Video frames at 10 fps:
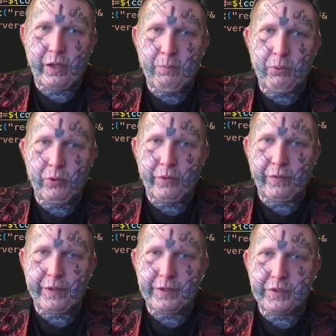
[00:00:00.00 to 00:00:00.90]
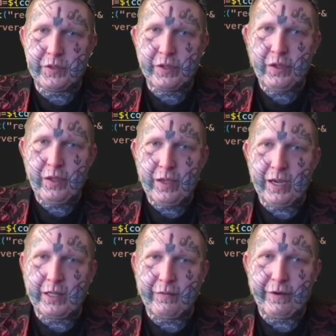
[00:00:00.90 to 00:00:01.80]
import this
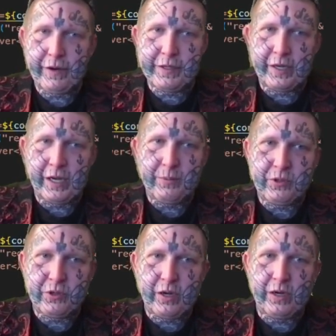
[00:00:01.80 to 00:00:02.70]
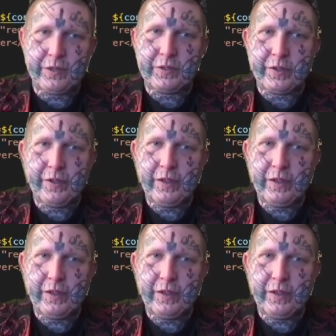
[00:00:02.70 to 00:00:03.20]
at the very top. So const